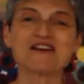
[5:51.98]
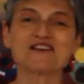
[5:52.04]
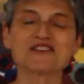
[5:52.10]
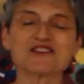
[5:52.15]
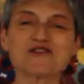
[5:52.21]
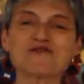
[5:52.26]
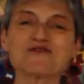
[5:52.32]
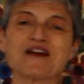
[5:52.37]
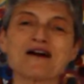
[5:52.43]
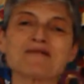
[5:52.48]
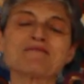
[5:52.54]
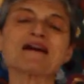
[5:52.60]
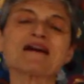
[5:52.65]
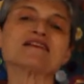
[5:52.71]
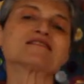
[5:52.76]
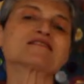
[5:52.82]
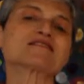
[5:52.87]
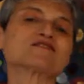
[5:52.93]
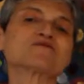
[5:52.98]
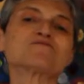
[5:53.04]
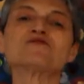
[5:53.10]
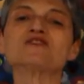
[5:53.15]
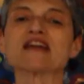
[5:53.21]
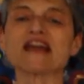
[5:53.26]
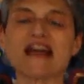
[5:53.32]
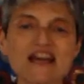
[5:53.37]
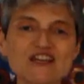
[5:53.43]
So that makes
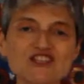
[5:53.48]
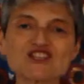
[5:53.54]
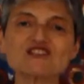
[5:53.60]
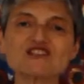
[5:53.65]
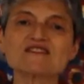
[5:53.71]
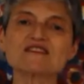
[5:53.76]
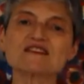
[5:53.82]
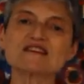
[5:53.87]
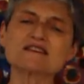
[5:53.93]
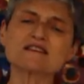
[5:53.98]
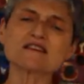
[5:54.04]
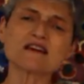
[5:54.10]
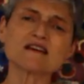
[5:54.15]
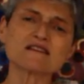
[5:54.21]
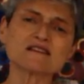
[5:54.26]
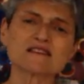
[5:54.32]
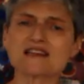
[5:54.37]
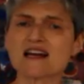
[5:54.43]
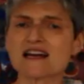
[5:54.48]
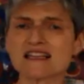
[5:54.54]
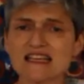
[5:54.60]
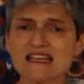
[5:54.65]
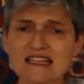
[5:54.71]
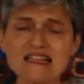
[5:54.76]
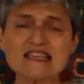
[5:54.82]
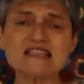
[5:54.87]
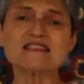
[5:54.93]
communications easier,
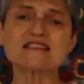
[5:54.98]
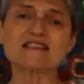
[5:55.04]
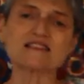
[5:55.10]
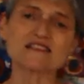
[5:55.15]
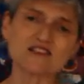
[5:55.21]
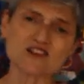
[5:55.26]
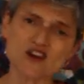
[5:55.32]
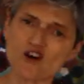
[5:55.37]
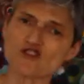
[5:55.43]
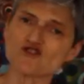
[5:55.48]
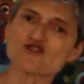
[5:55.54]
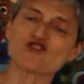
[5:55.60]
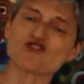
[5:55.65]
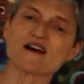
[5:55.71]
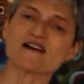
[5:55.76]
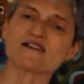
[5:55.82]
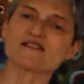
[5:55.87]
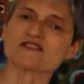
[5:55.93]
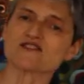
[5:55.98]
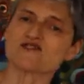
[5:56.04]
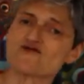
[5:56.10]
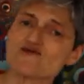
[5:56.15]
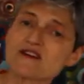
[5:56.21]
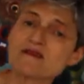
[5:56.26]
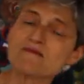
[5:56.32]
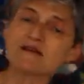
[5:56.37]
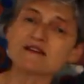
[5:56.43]
signing leases, contracts,
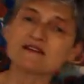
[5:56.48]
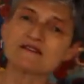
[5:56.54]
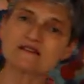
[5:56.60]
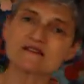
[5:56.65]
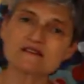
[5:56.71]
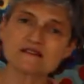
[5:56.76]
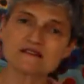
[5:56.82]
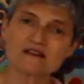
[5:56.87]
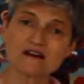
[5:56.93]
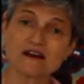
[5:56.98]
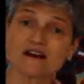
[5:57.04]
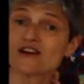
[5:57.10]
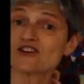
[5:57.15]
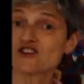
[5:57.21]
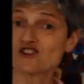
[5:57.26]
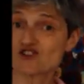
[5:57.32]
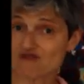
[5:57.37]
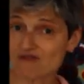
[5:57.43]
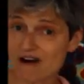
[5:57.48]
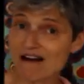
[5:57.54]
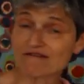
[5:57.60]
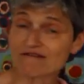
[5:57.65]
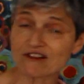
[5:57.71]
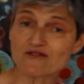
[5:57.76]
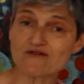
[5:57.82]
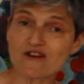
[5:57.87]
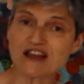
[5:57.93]
agreements,
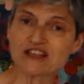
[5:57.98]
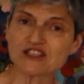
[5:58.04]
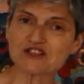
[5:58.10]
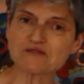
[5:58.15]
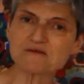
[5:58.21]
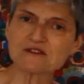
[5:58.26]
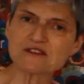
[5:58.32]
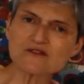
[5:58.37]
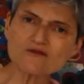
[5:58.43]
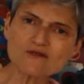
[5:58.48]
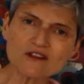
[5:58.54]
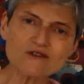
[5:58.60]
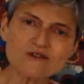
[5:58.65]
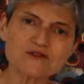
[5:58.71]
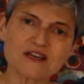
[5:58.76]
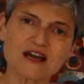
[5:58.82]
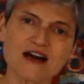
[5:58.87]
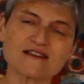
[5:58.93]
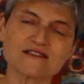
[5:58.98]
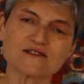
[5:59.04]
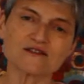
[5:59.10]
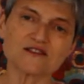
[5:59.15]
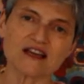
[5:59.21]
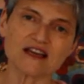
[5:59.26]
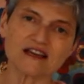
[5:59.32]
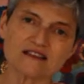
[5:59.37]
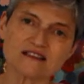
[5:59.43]
travel arrangements, all those kinds
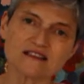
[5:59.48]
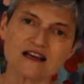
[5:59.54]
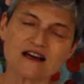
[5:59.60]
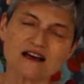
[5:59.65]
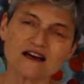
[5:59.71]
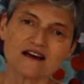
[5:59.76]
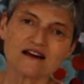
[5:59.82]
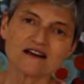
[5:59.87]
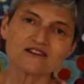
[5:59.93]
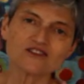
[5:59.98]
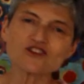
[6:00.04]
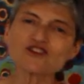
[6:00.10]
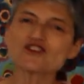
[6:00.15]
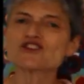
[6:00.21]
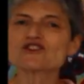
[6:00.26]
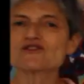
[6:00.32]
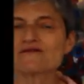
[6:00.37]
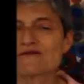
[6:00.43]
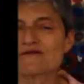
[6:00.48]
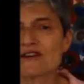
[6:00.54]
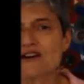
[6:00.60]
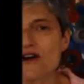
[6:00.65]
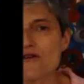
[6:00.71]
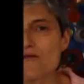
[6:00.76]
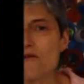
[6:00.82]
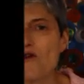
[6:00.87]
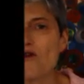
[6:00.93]
of things just should
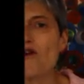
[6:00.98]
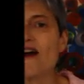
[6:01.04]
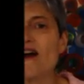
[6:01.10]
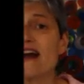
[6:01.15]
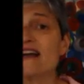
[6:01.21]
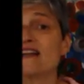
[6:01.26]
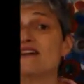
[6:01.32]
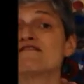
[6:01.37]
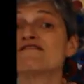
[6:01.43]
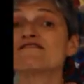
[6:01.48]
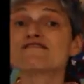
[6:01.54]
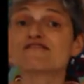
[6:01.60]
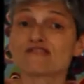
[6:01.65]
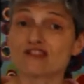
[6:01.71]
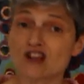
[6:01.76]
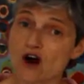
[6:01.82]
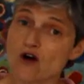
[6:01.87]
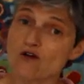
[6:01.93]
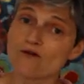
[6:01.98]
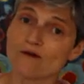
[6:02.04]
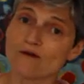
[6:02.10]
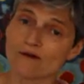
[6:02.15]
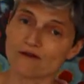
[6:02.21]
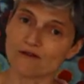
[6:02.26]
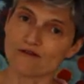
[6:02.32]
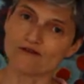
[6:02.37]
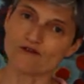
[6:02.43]
go more in a
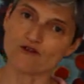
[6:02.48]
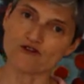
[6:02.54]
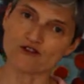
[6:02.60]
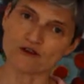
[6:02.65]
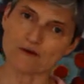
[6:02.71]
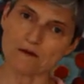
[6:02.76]
flow for